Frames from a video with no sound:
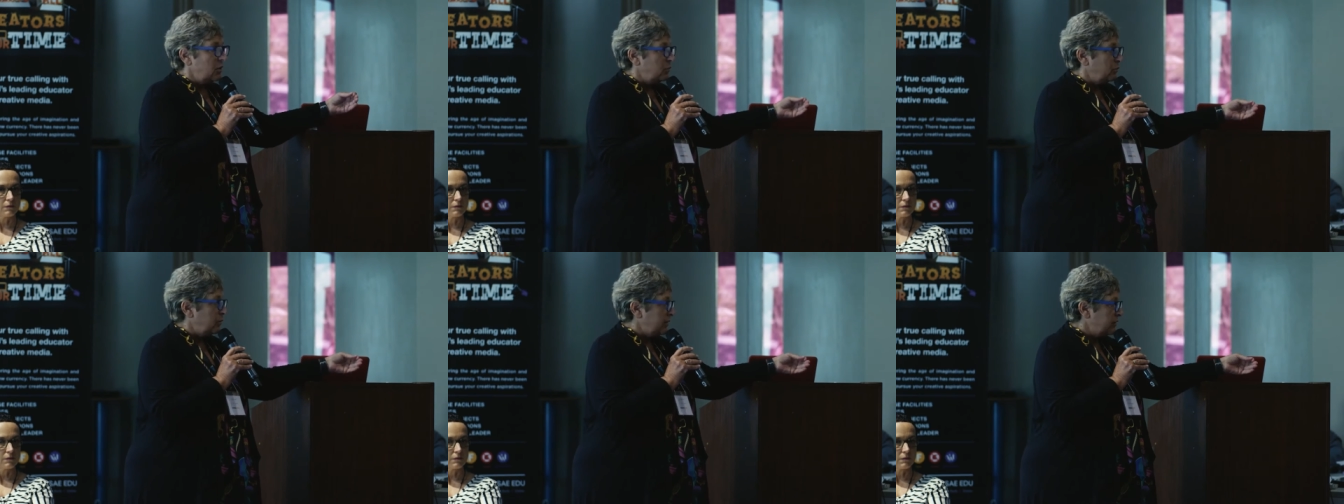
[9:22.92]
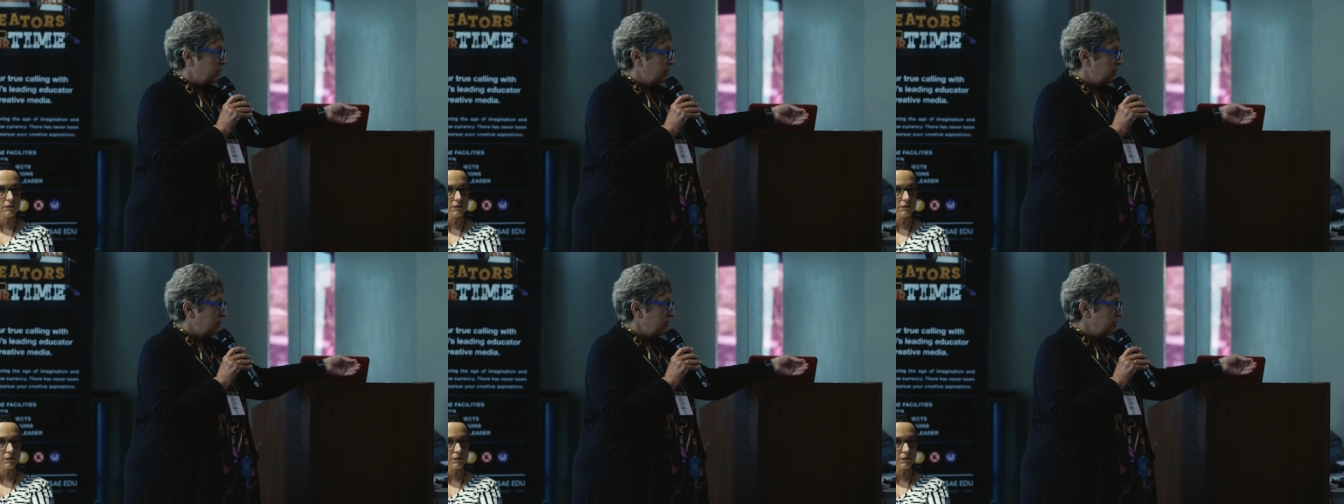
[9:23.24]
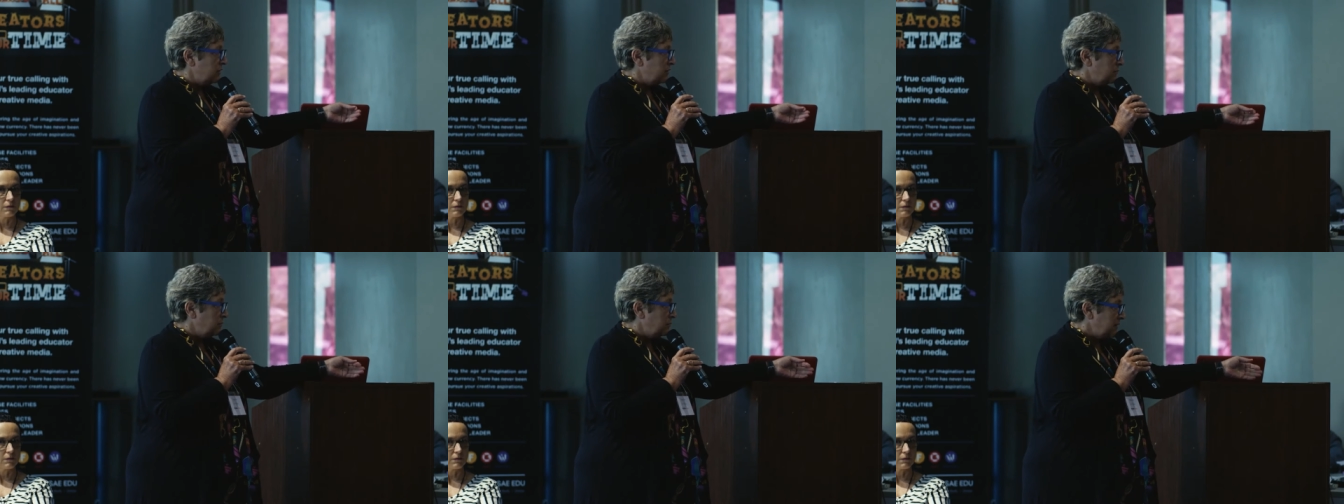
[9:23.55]
with
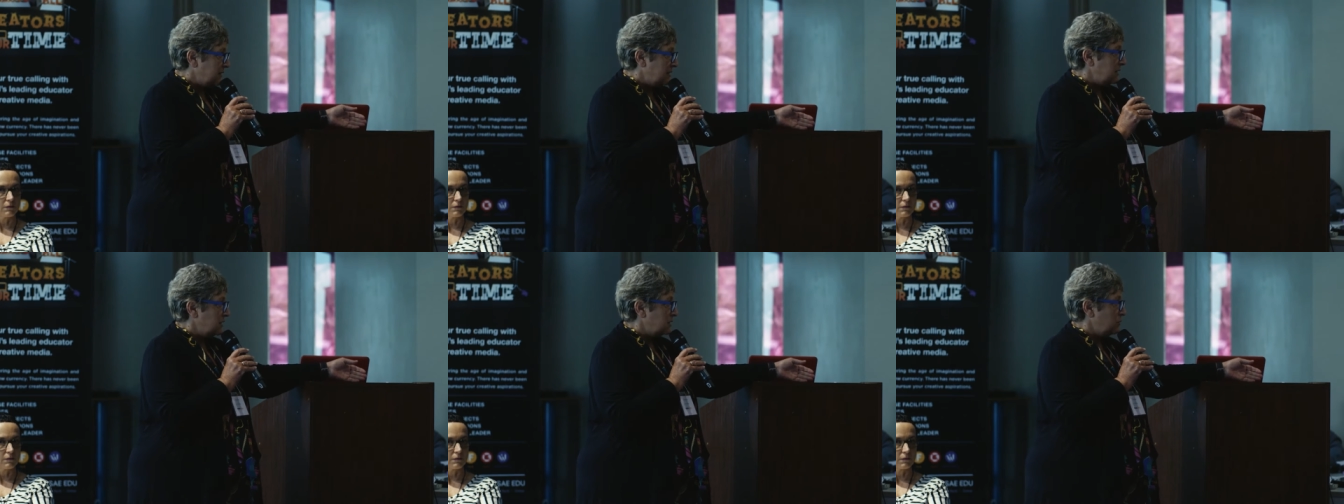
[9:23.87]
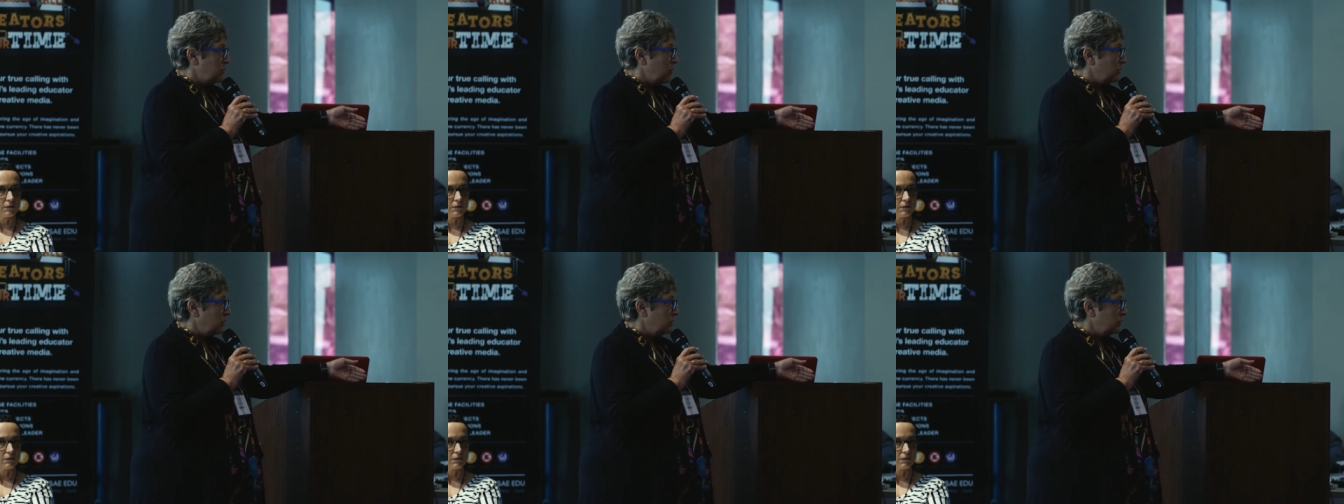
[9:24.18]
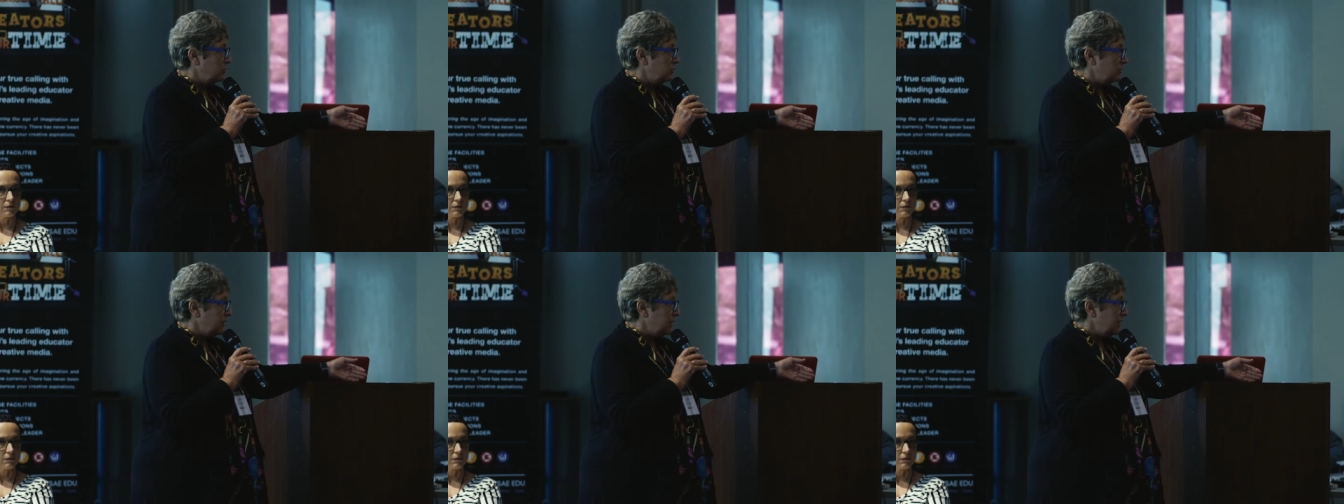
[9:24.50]
the business
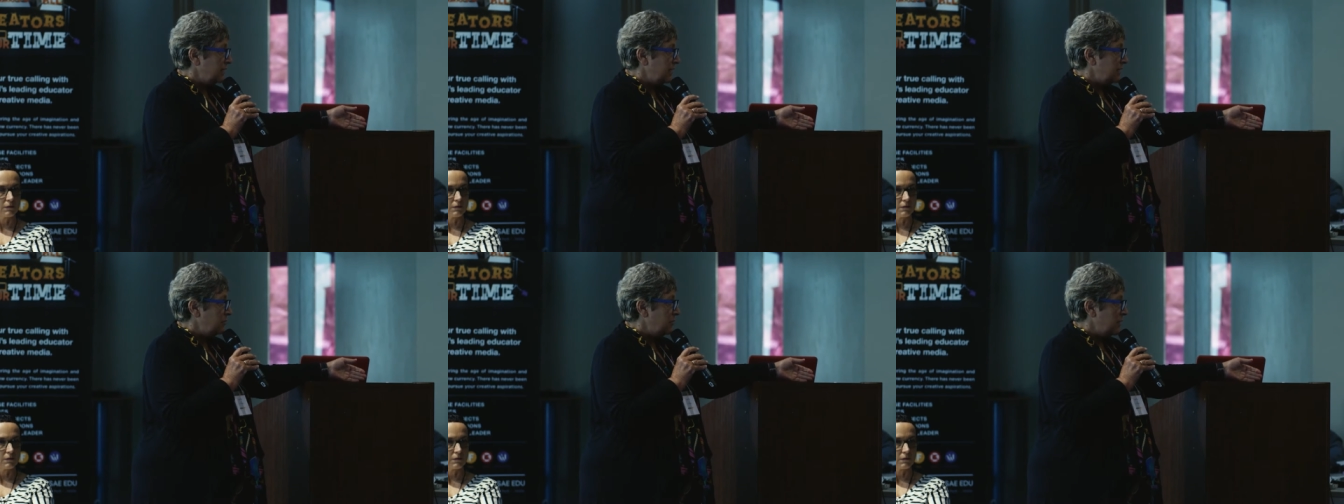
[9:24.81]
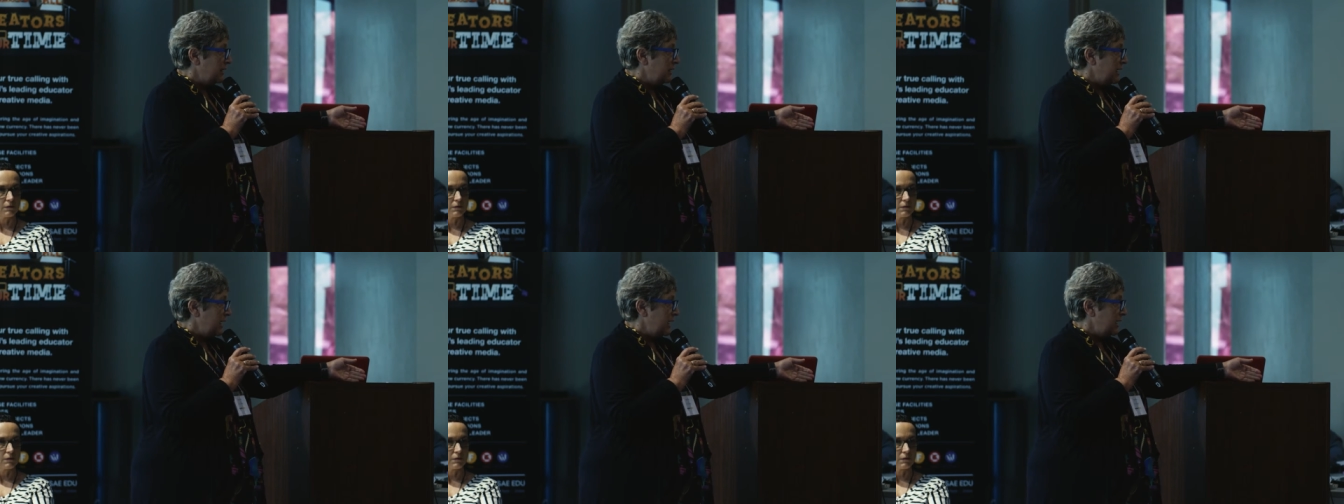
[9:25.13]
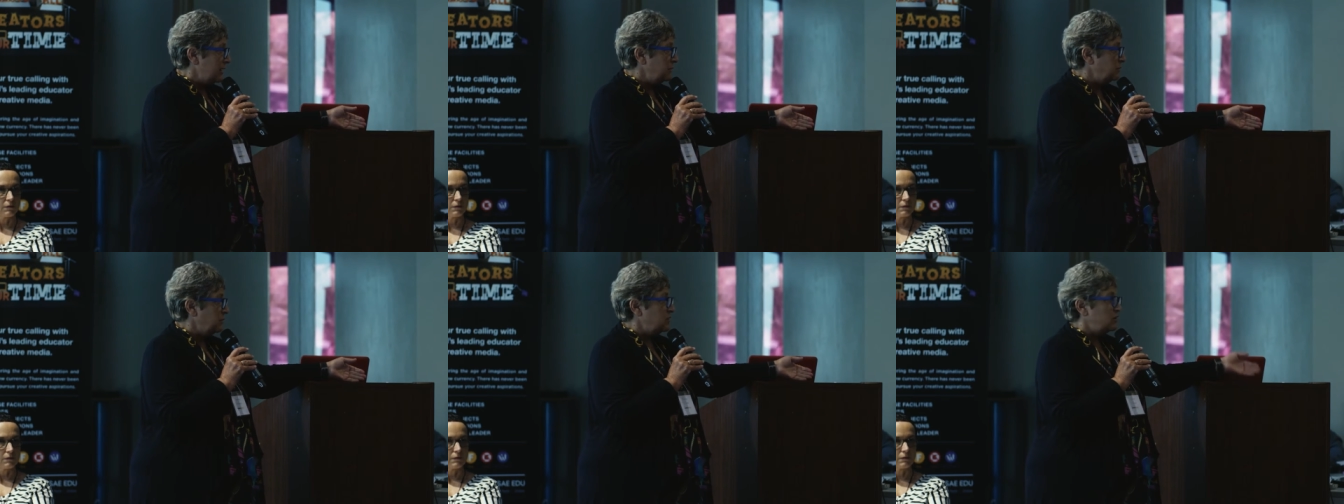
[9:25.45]
model that E1 has,